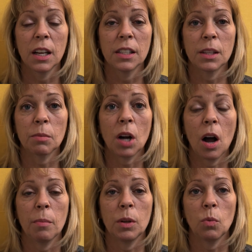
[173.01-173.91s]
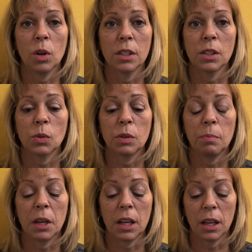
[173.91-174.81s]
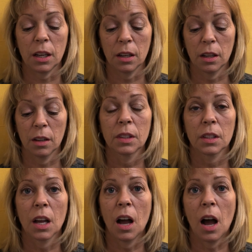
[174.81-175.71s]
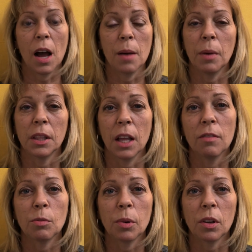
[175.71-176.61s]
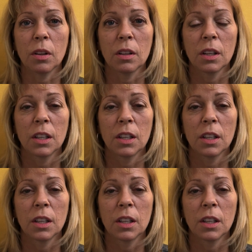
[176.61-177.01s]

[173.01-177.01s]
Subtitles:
Some common ones would be, I'm unlovable.